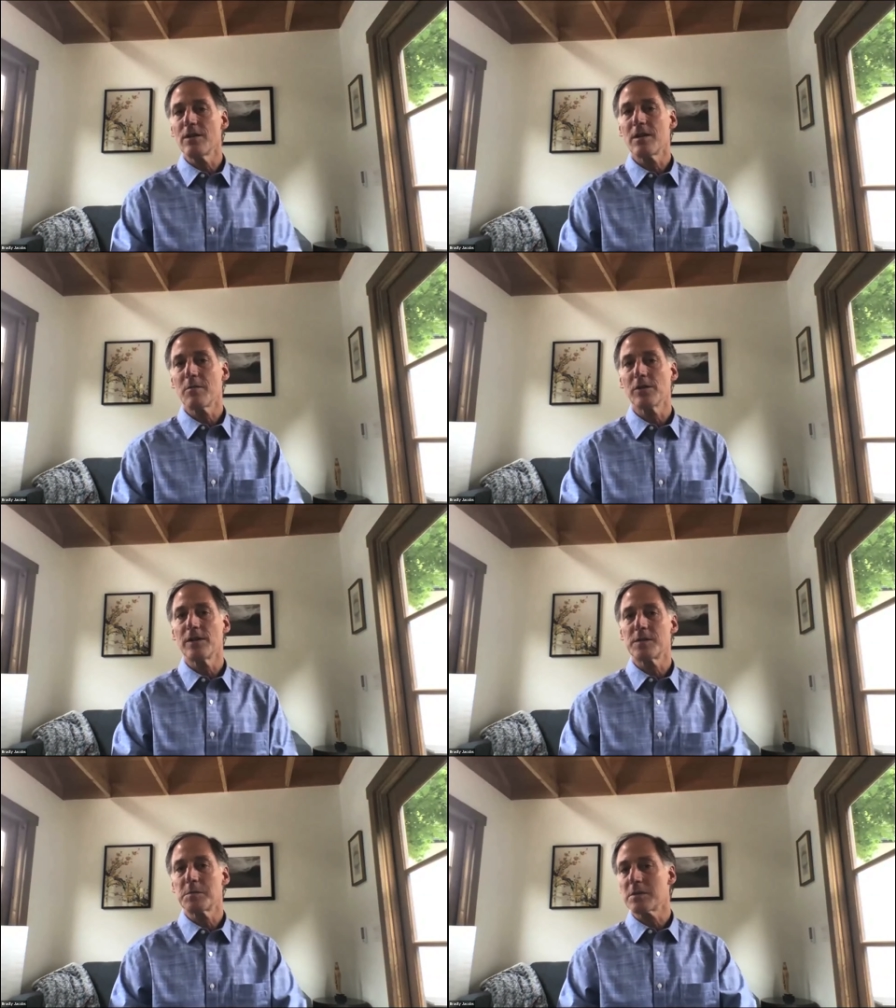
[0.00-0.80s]
and then we'll
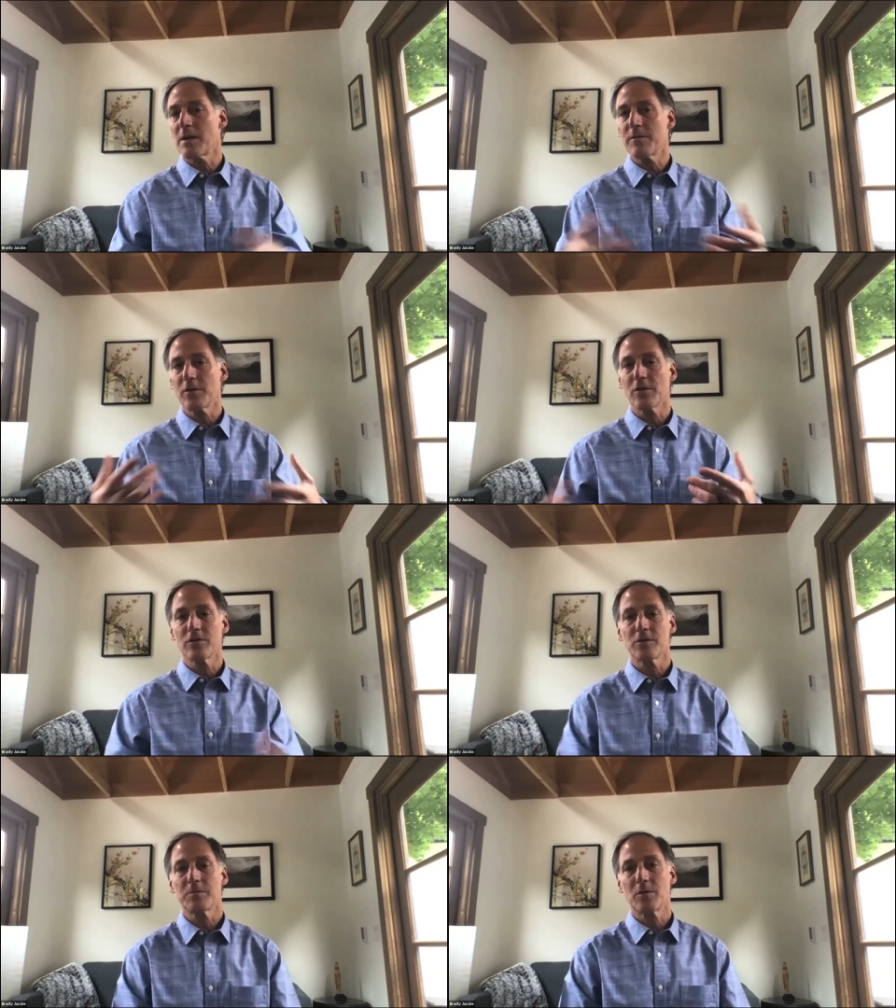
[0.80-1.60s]
leave some time for
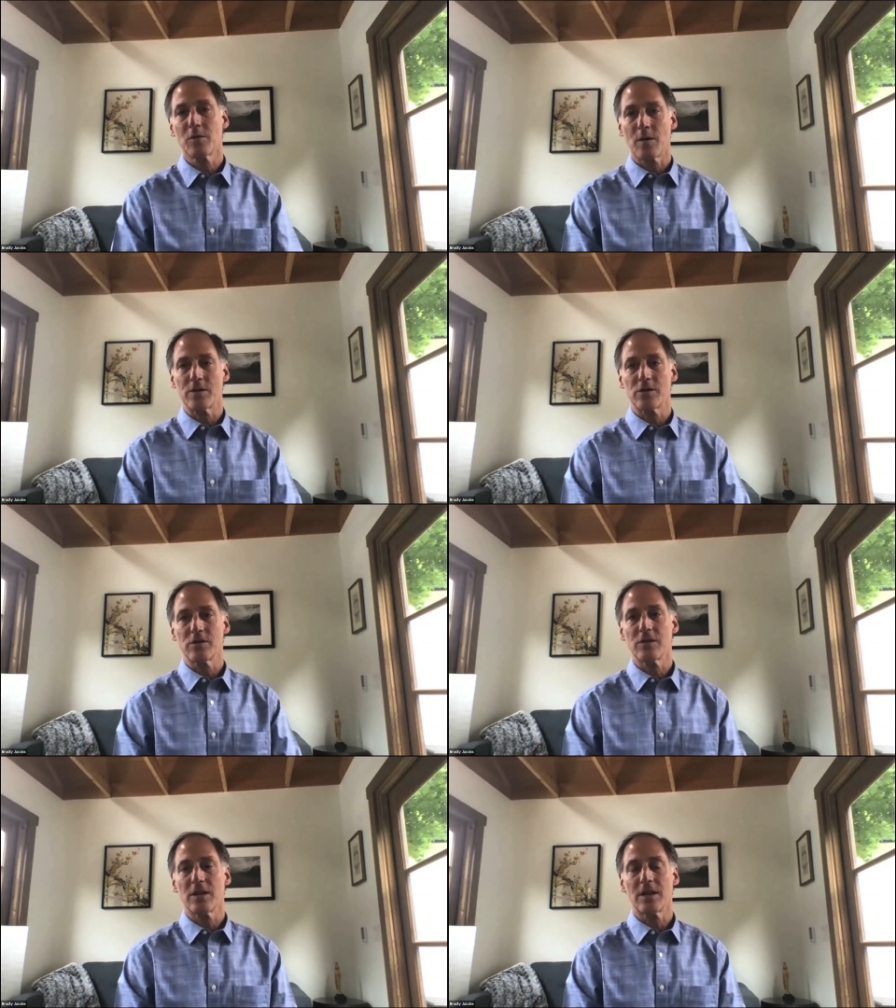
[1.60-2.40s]
sort of
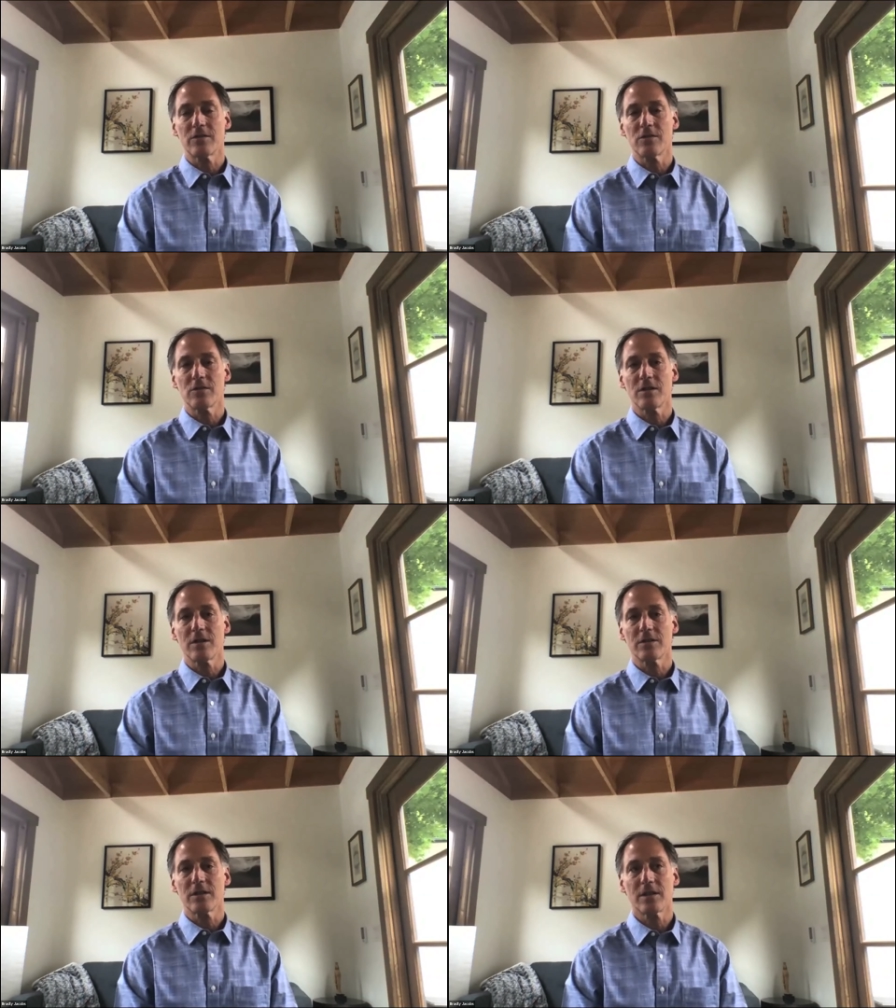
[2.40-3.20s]
questions and answers and
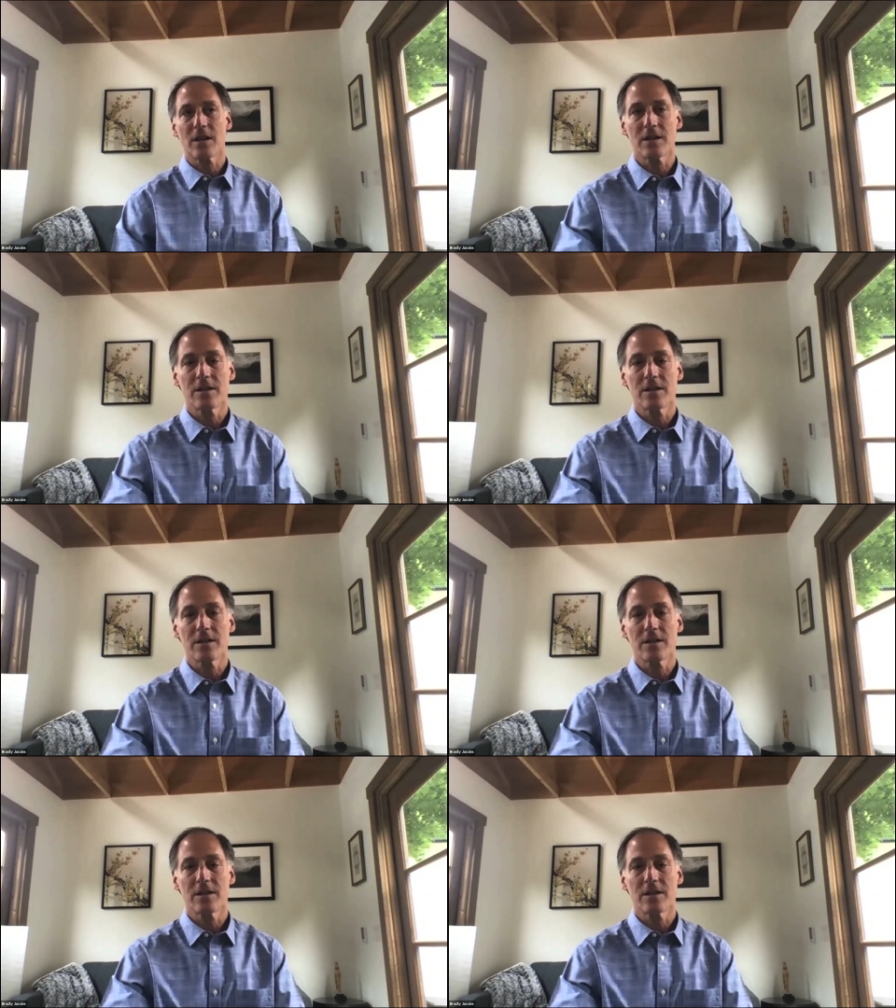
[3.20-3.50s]
things like that.